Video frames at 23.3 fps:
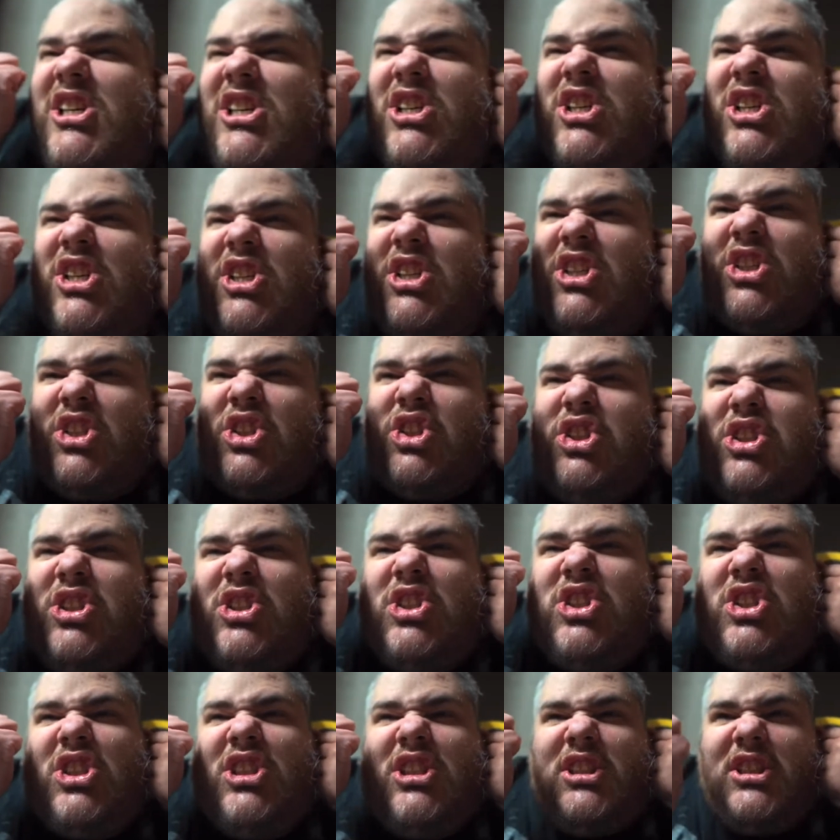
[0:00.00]
I hate her,
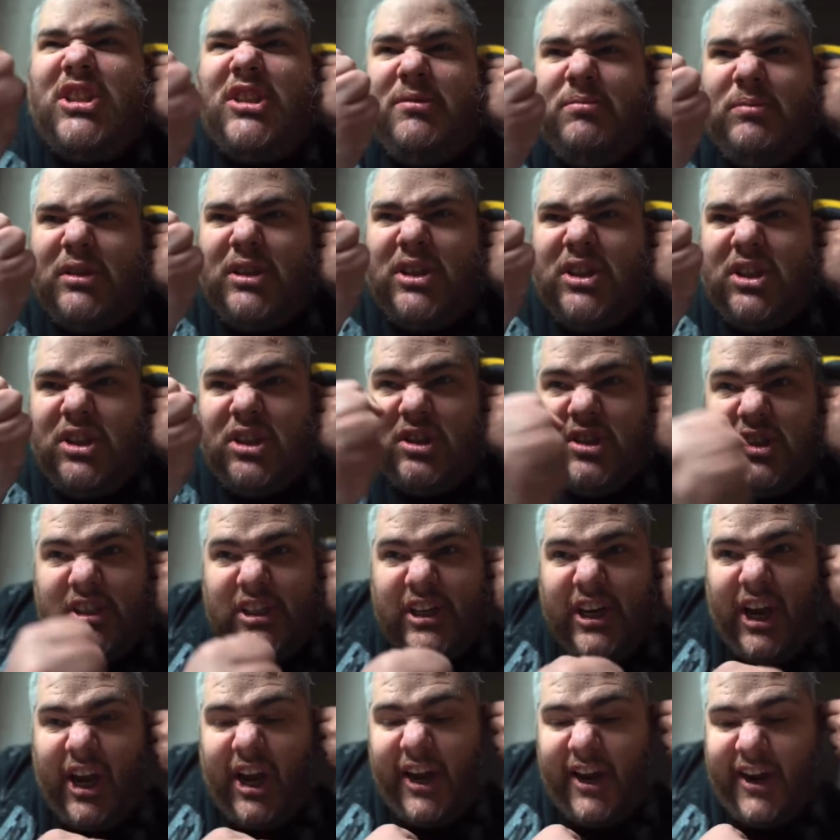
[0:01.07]
she's scum.
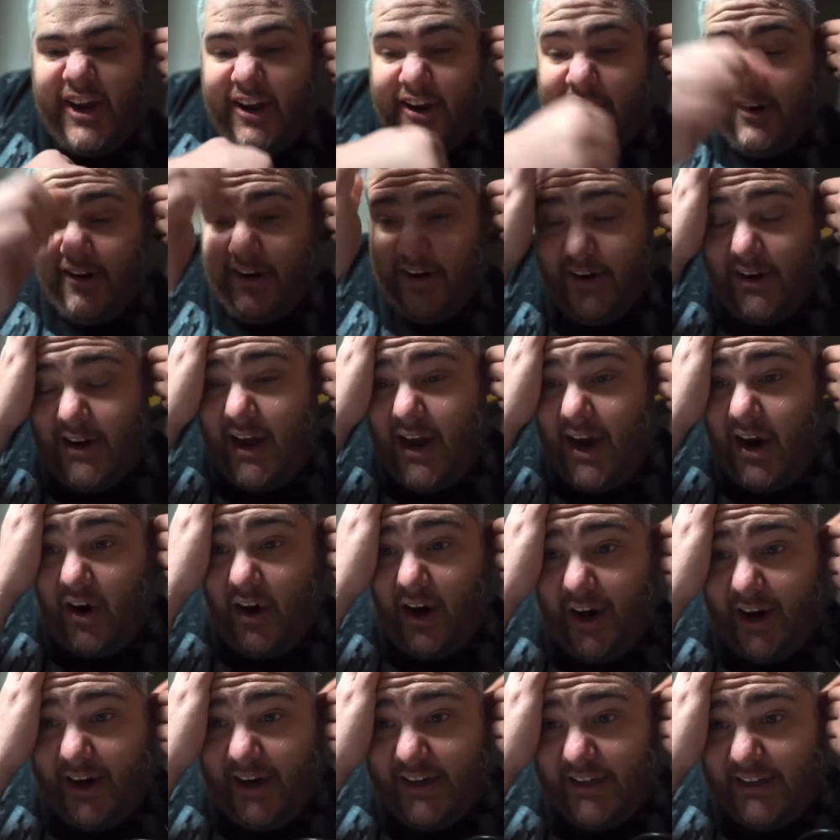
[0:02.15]
Okay. All
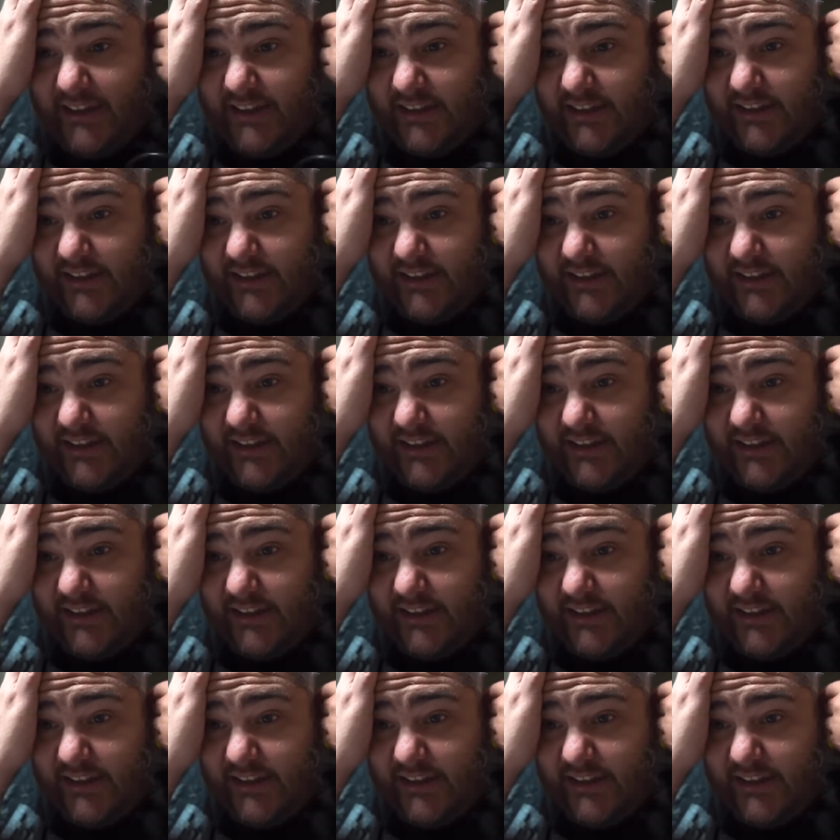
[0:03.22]
right.